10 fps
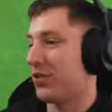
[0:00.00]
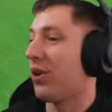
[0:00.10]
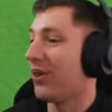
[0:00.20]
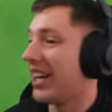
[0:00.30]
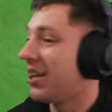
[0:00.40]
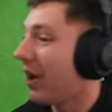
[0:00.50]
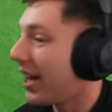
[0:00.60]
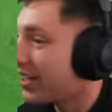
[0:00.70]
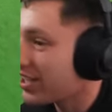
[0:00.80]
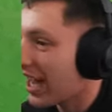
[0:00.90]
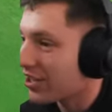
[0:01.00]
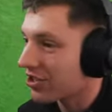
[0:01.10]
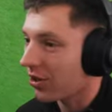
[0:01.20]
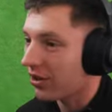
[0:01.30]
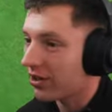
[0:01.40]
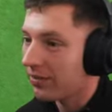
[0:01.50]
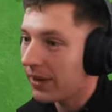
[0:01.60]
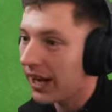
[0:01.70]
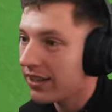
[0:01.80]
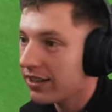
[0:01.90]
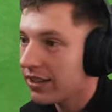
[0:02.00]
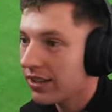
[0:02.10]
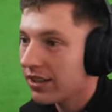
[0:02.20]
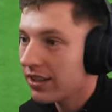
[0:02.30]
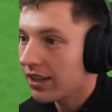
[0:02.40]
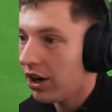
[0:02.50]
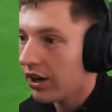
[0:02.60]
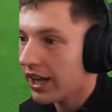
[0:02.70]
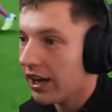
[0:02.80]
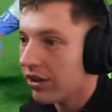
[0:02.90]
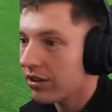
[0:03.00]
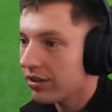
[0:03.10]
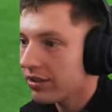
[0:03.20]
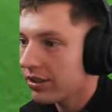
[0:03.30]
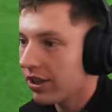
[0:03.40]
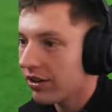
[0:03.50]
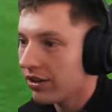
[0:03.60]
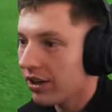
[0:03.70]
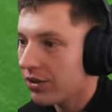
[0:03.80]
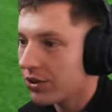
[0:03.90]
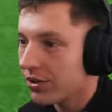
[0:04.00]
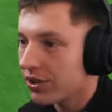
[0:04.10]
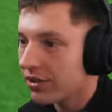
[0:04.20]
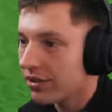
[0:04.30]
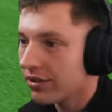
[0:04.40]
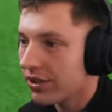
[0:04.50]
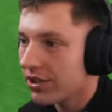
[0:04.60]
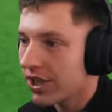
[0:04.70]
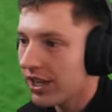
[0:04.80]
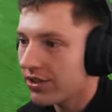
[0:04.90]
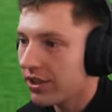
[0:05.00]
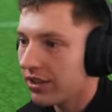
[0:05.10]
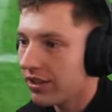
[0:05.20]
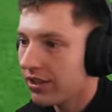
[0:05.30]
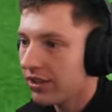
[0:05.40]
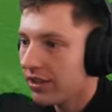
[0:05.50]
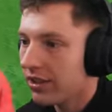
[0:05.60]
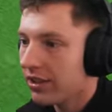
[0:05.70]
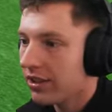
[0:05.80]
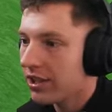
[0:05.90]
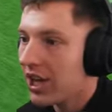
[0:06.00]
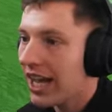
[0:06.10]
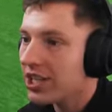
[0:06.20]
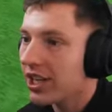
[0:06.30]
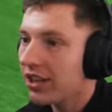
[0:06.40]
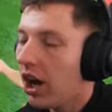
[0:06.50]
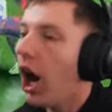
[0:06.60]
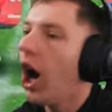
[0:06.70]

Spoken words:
wouldn't have scored anyway because he hates scoring, but... Oh, okay, hold on. Hold on. Hold your horses. There's a chance here. The chance here.